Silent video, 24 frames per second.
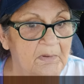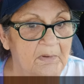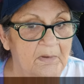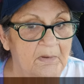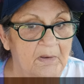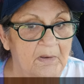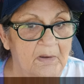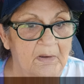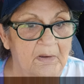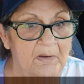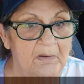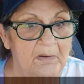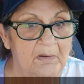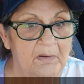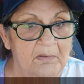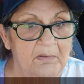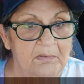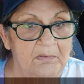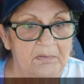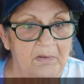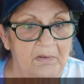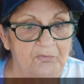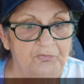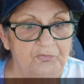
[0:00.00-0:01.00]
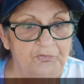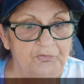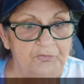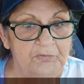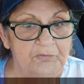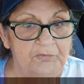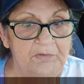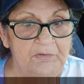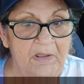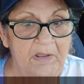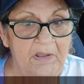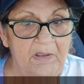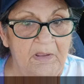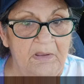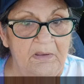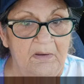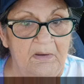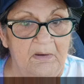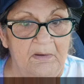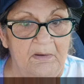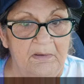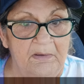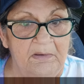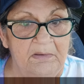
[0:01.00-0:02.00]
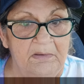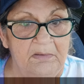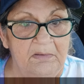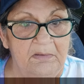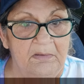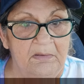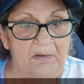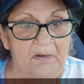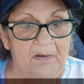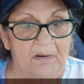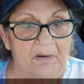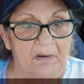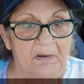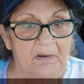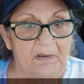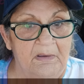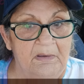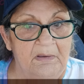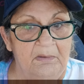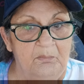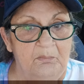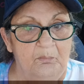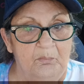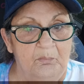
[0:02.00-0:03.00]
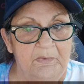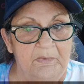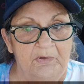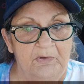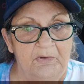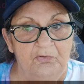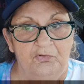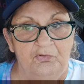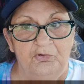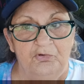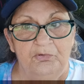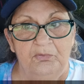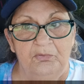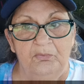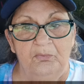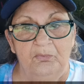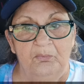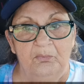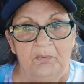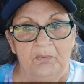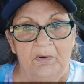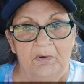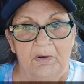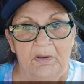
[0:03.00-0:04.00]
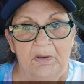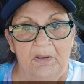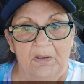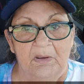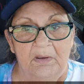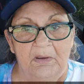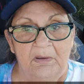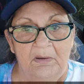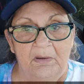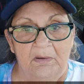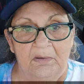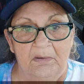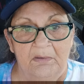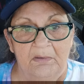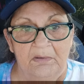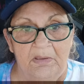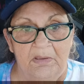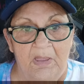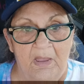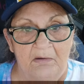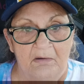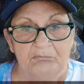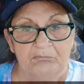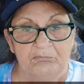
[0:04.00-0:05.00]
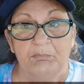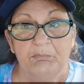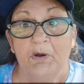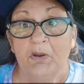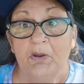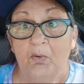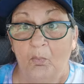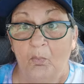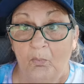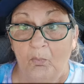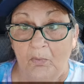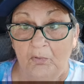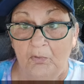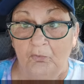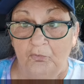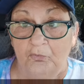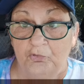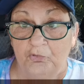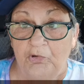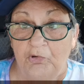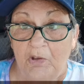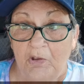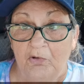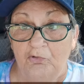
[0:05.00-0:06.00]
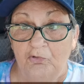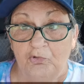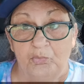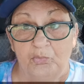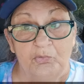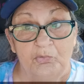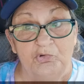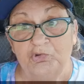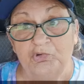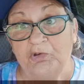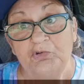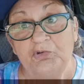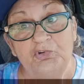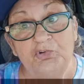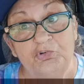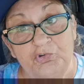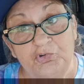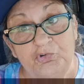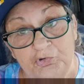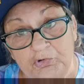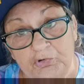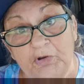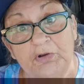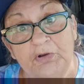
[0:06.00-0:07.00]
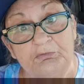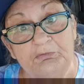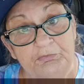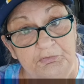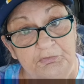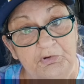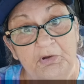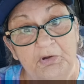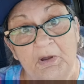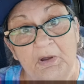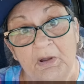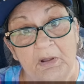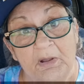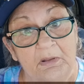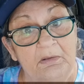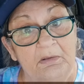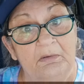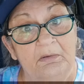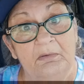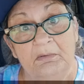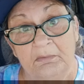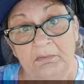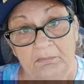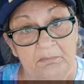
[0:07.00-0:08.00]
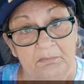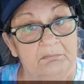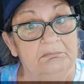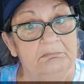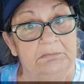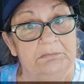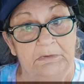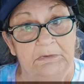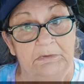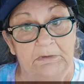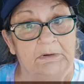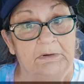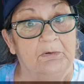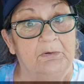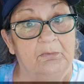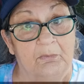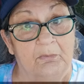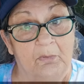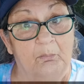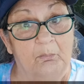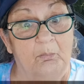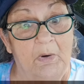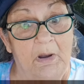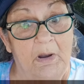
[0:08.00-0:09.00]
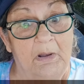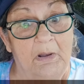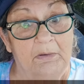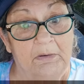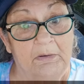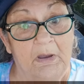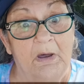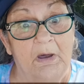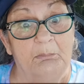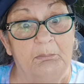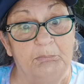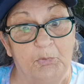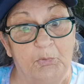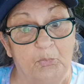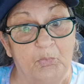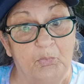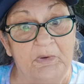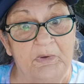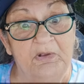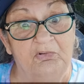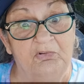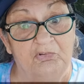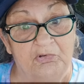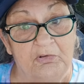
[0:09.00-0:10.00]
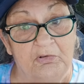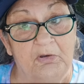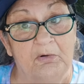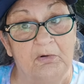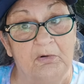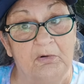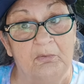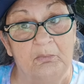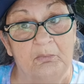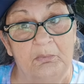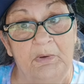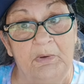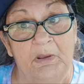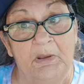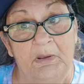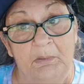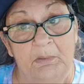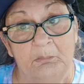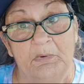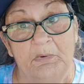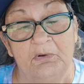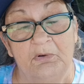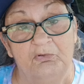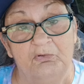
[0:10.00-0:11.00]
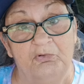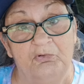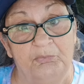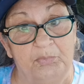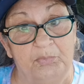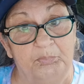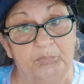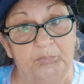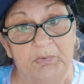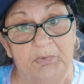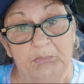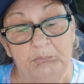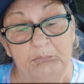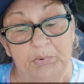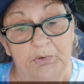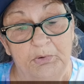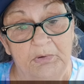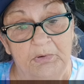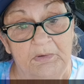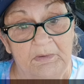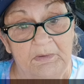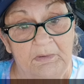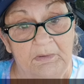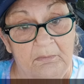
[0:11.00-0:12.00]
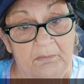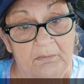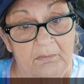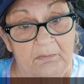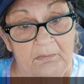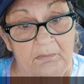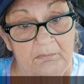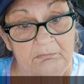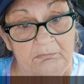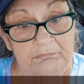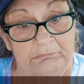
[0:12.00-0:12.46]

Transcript: yesterday I went to have my oil changed, which I should have done, you know, a couple weeks ago. I've just been putting it off.